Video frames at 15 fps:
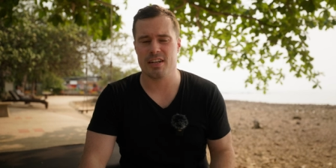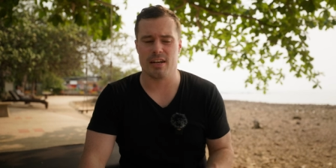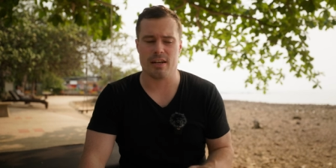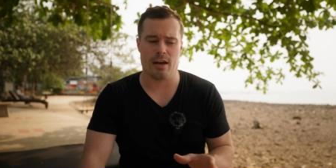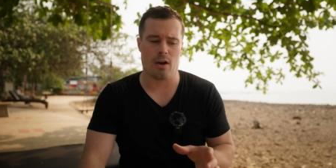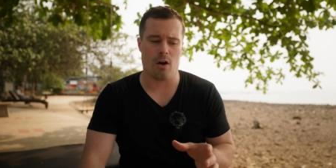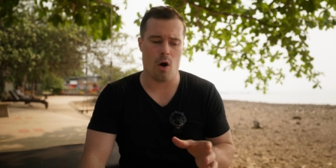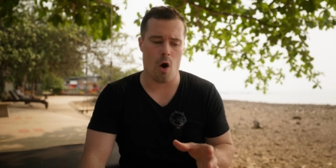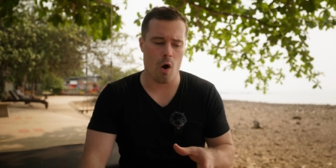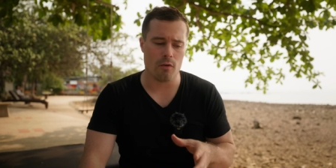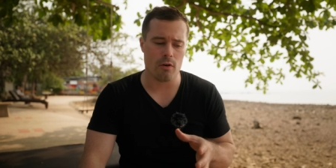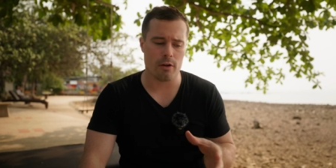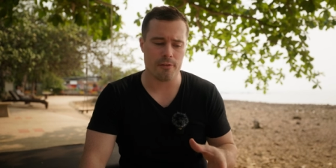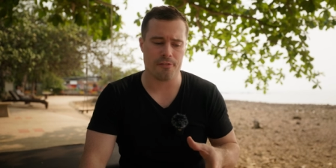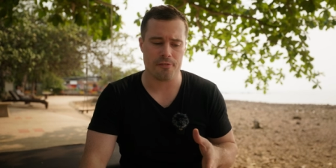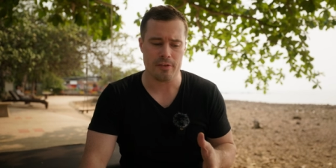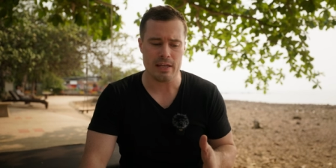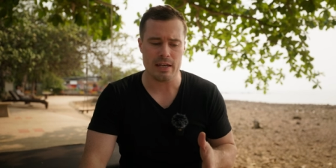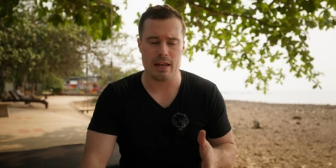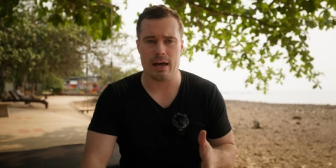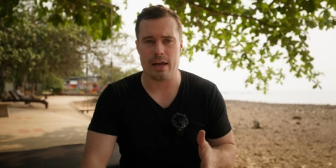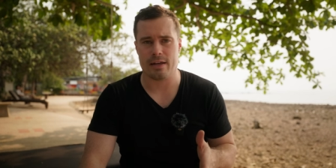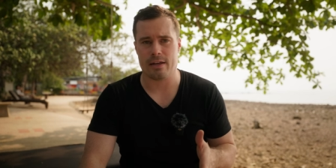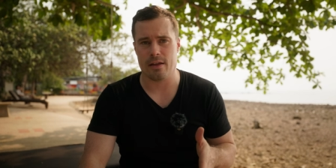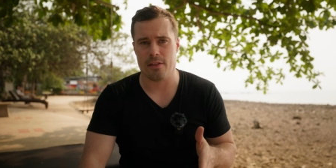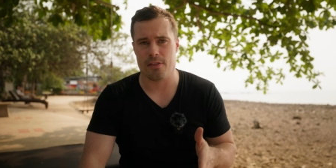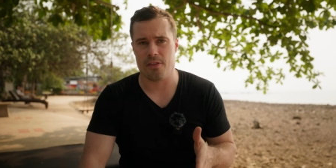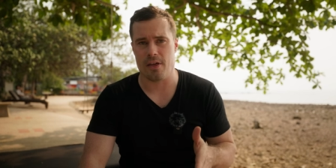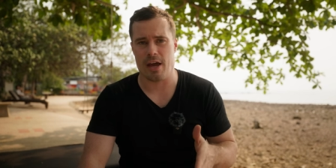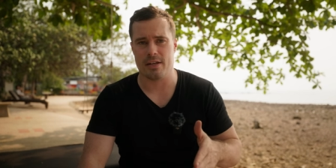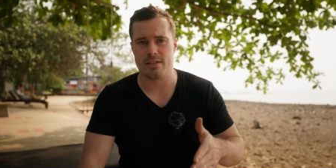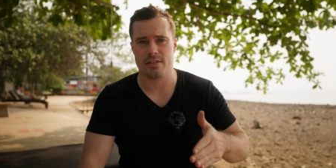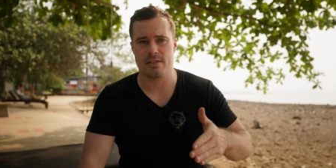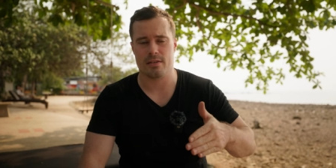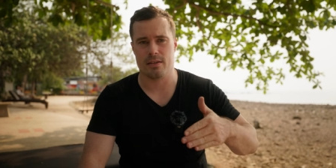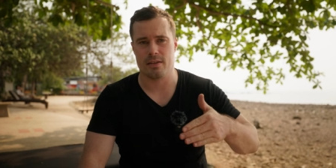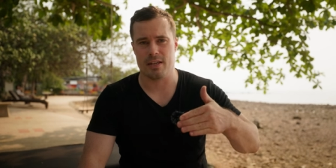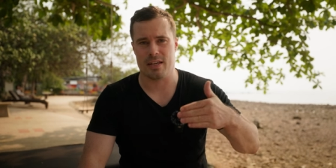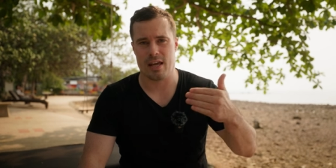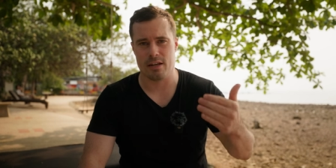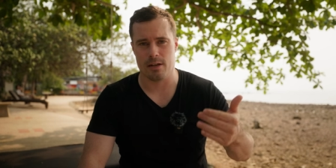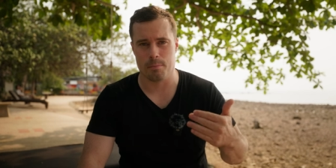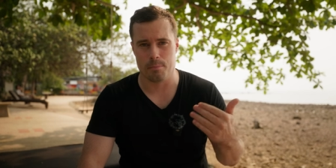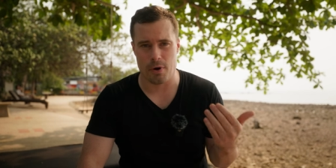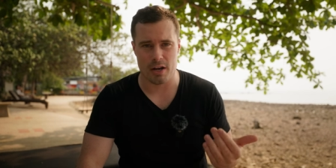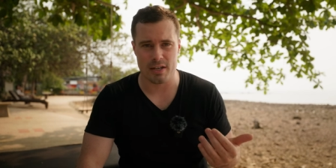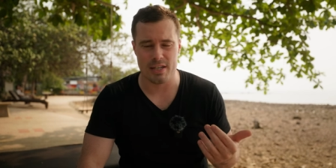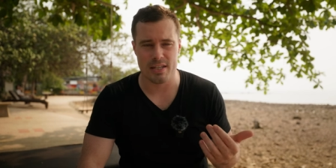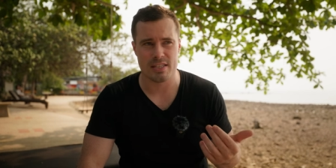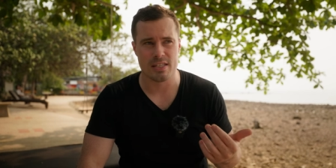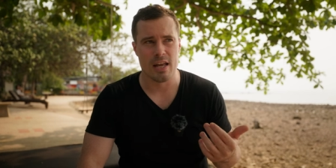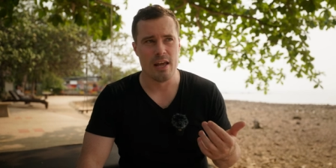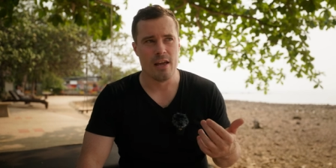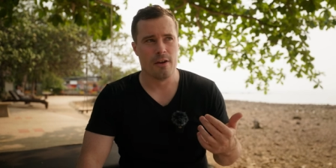that, and I overall feel like that the Canon bodies